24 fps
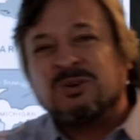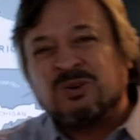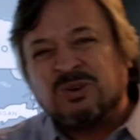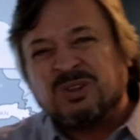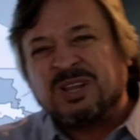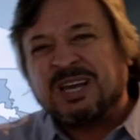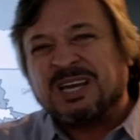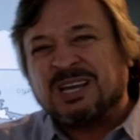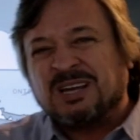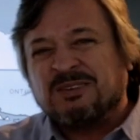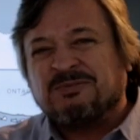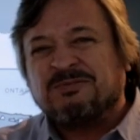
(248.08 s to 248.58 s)

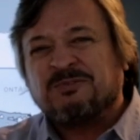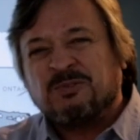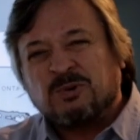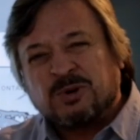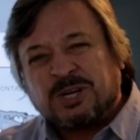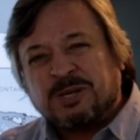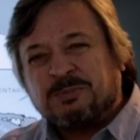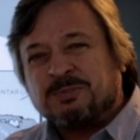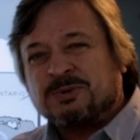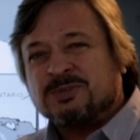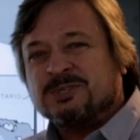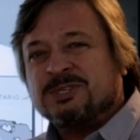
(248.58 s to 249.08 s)
or like a
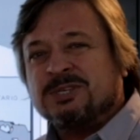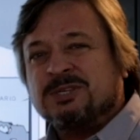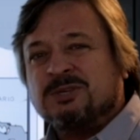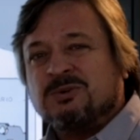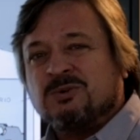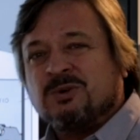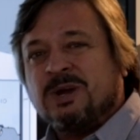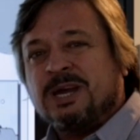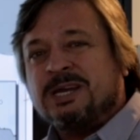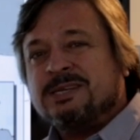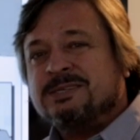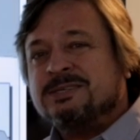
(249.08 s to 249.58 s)

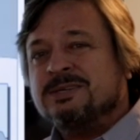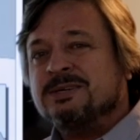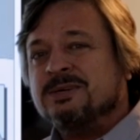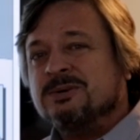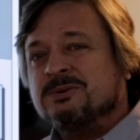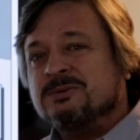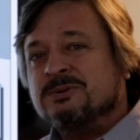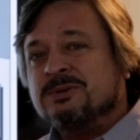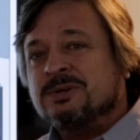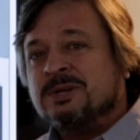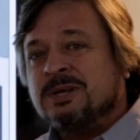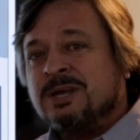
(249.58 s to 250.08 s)
40% gray
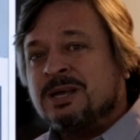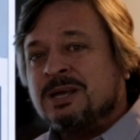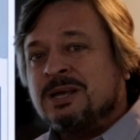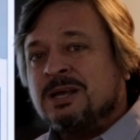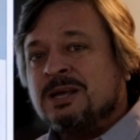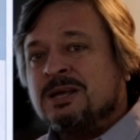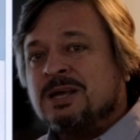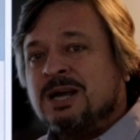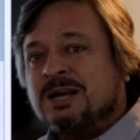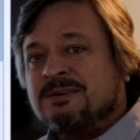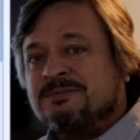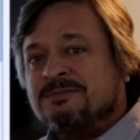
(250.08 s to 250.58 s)
tone
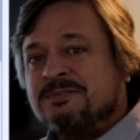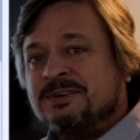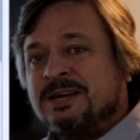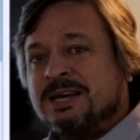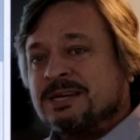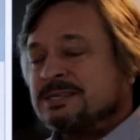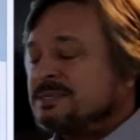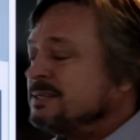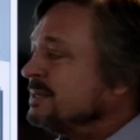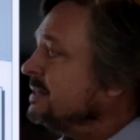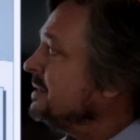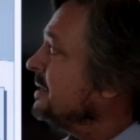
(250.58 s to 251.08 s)

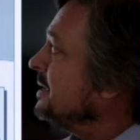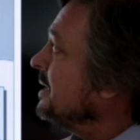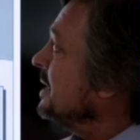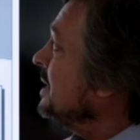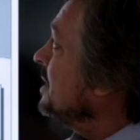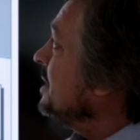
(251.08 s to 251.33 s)
effect,